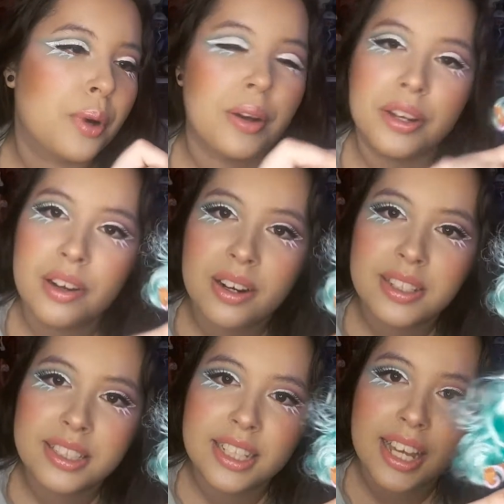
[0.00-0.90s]
broken
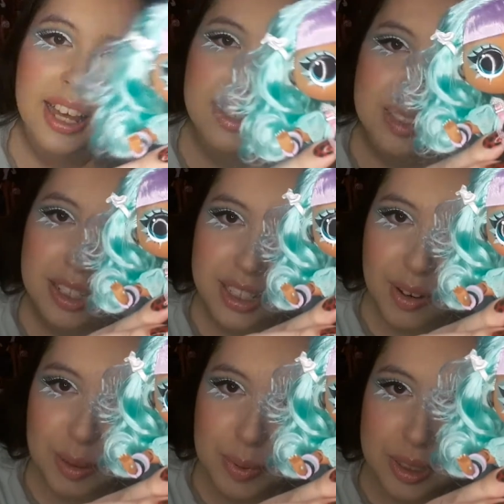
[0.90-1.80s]
hearts, I guess, because
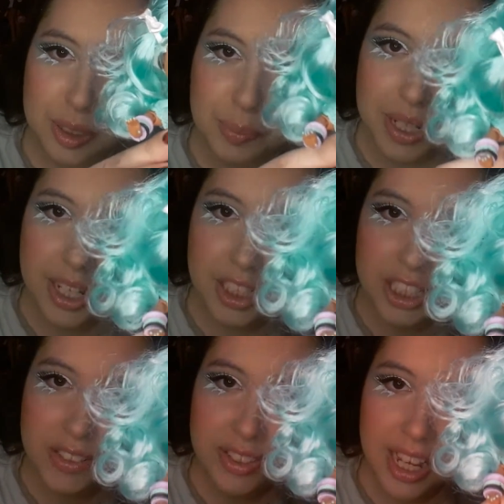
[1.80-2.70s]
I was supposed to be. And
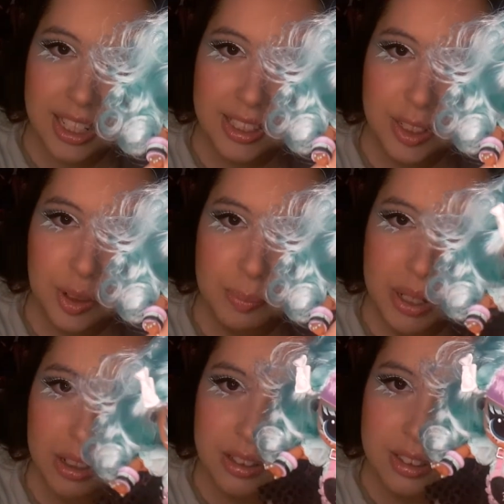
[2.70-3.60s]
she even has little
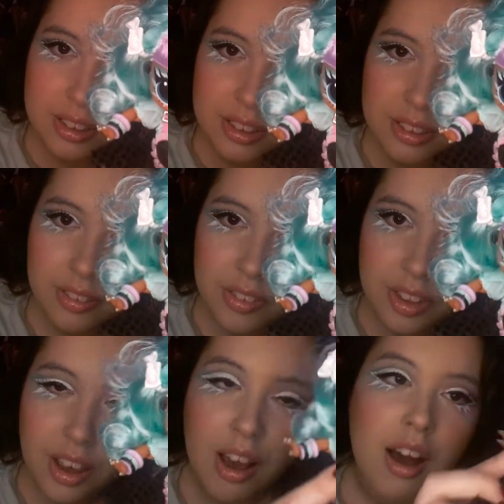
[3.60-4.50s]
buckles
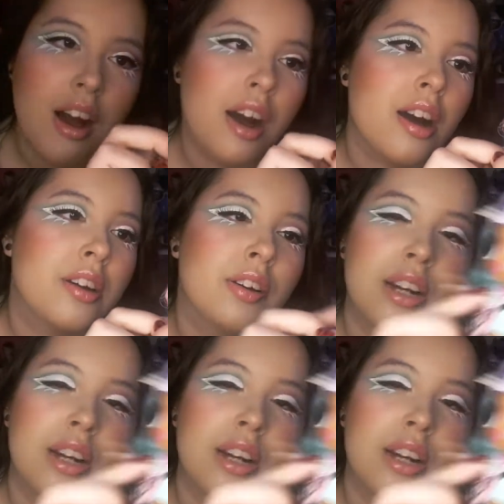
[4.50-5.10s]
on